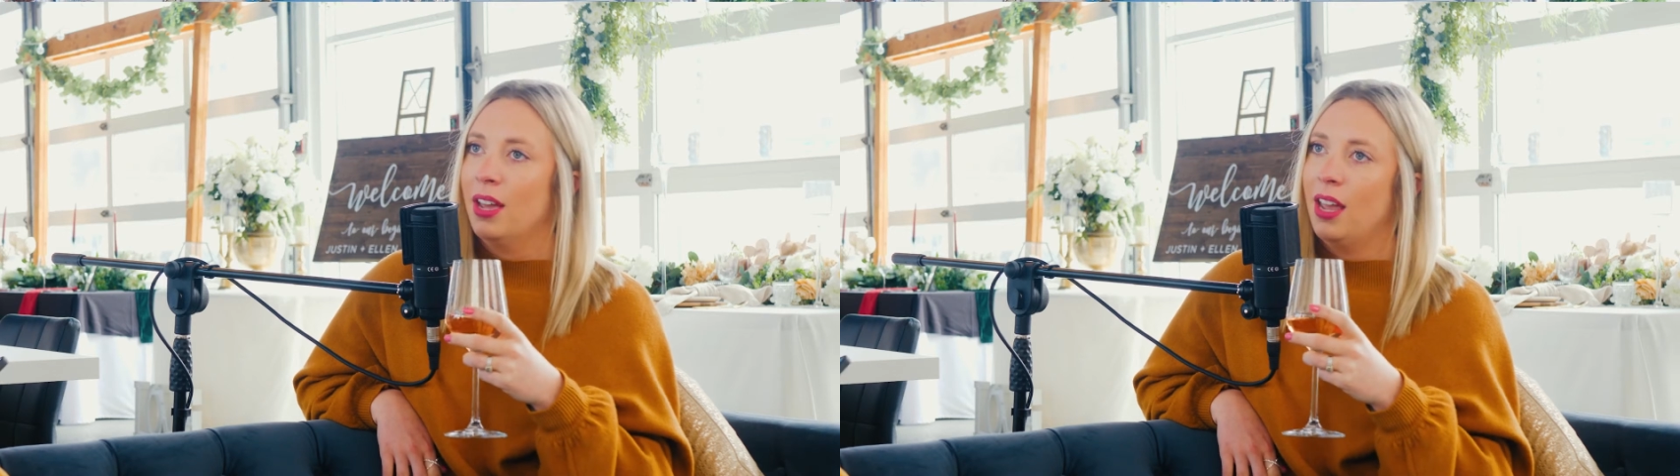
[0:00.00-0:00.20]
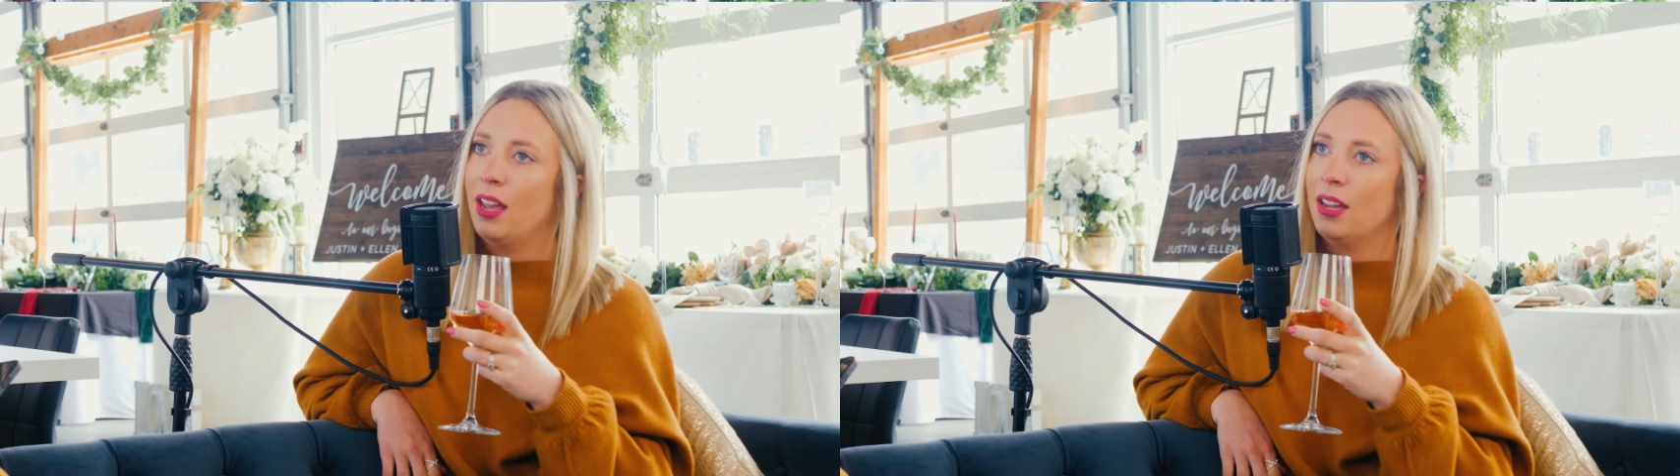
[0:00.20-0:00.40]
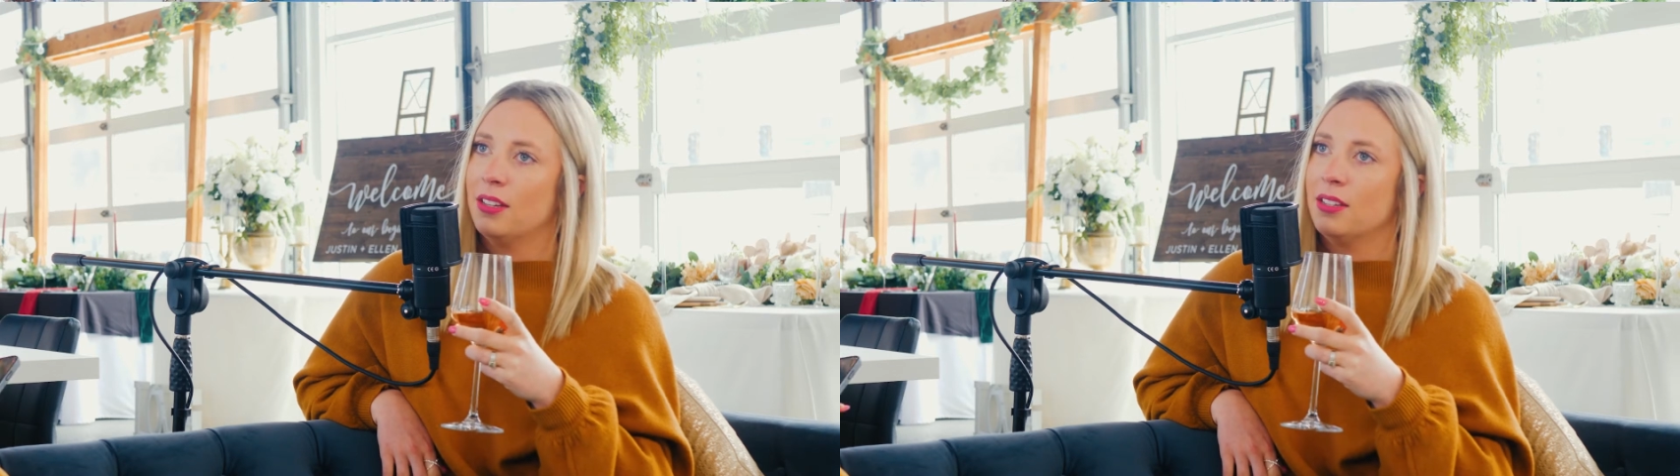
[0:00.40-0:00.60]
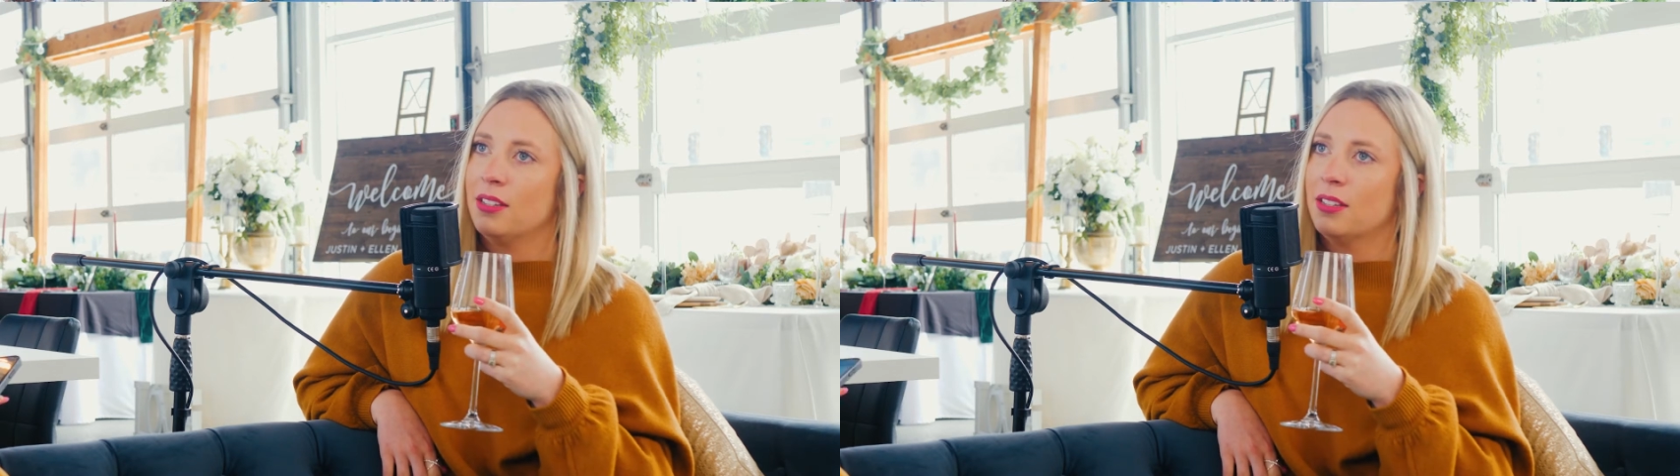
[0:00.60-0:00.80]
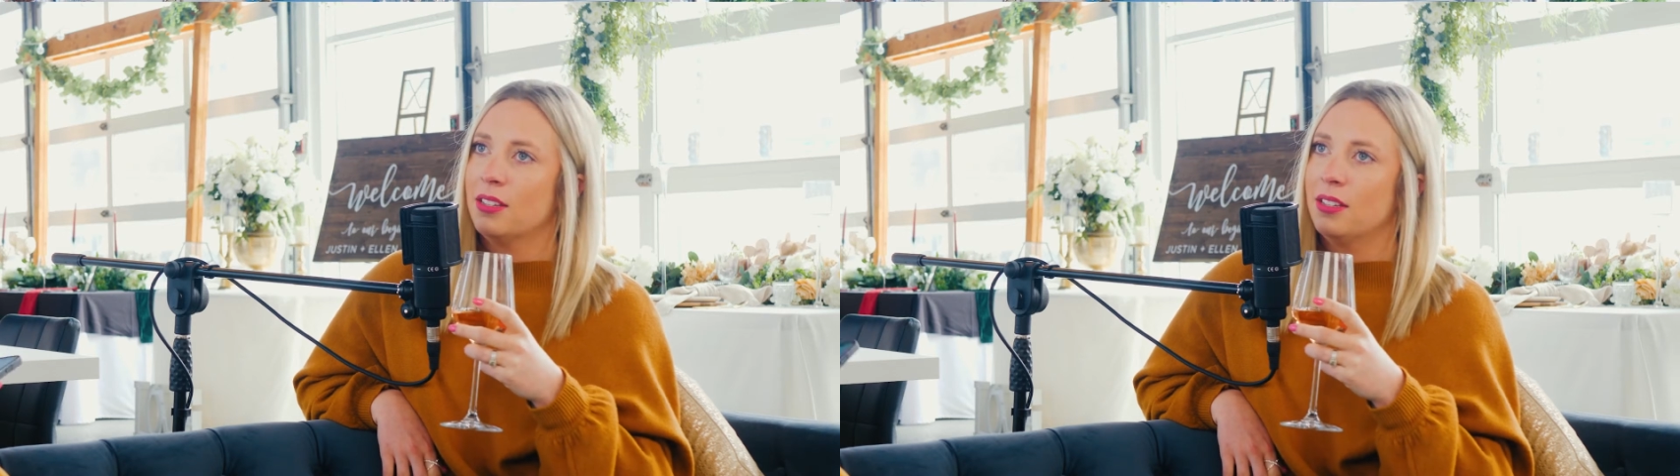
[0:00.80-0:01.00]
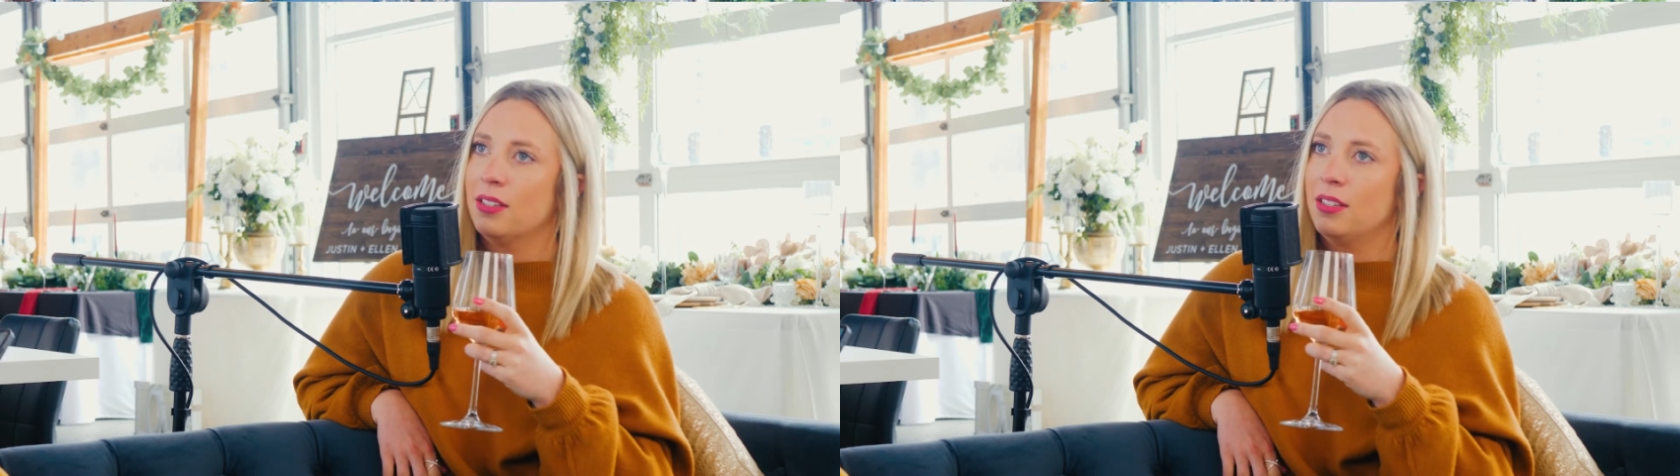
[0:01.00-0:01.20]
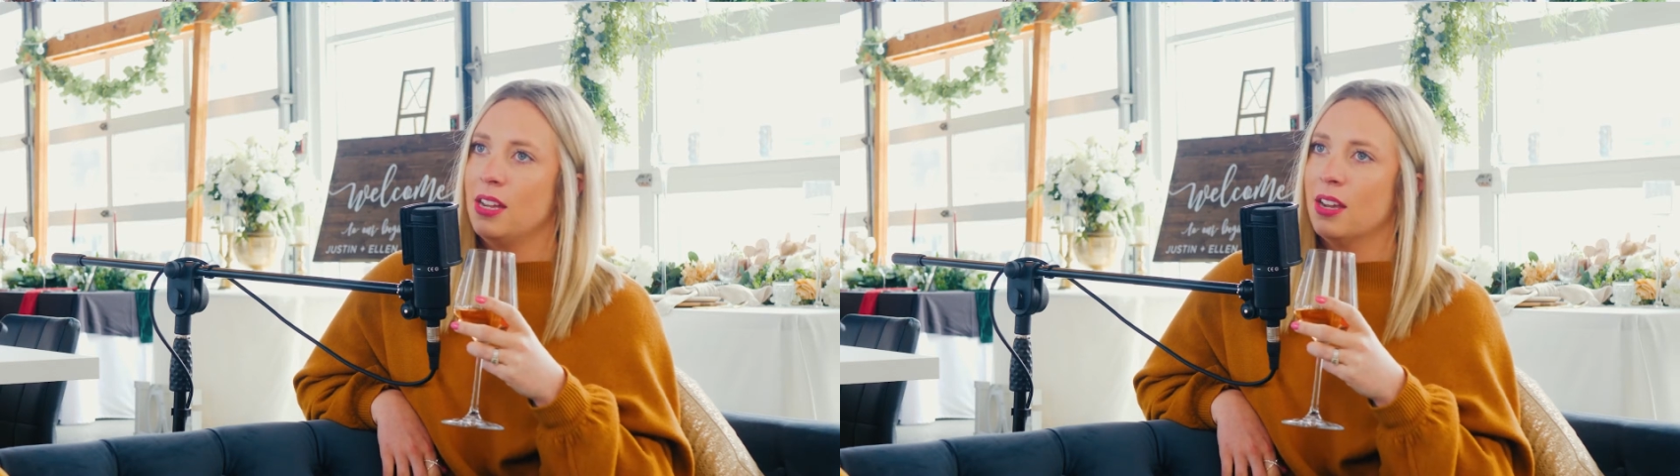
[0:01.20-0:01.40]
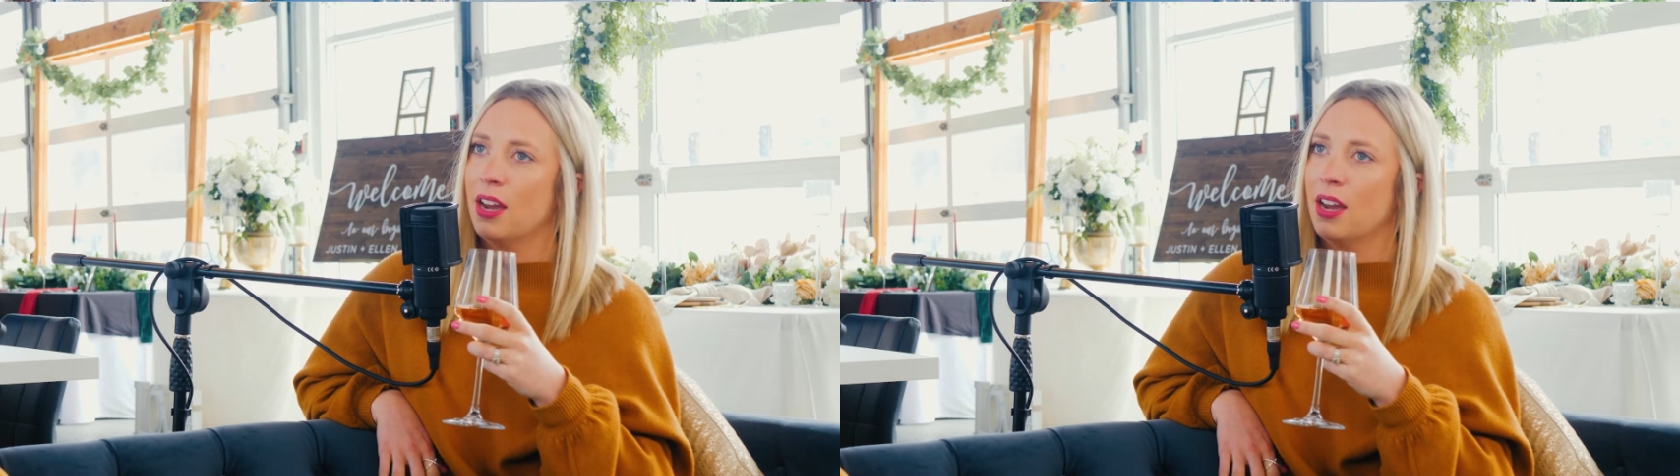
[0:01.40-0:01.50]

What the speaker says: And seeing